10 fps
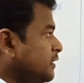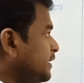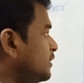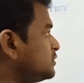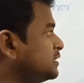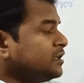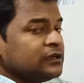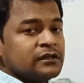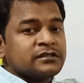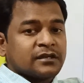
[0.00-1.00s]
Errors in
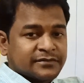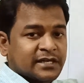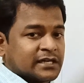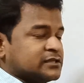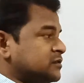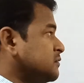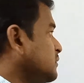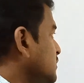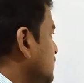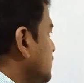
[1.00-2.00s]
subtraction.
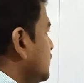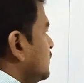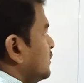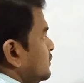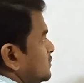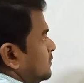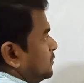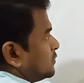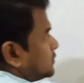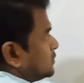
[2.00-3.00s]

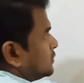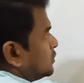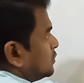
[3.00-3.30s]
Suppose